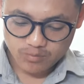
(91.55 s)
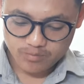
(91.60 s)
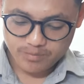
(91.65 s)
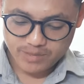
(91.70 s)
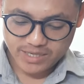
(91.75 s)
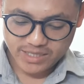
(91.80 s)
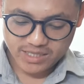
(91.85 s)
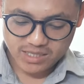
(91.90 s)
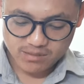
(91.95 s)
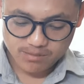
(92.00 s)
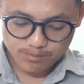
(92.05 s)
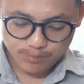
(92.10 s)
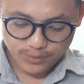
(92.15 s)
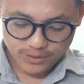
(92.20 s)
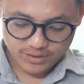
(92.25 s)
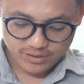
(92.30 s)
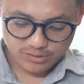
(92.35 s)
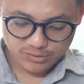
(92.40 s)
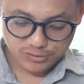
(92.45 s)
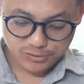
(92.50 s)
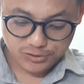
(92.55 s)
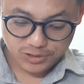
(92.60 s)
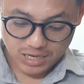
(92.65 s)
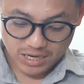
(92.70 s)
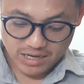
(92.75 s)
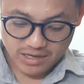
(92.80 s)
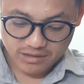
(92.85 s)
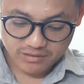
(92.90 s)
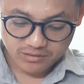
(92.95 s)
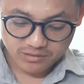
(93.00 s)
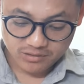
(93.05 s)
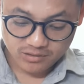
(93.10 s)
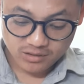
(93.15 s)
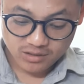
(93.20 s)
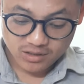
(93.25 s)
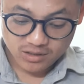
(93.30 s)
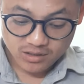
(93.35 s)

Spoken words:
making peace, and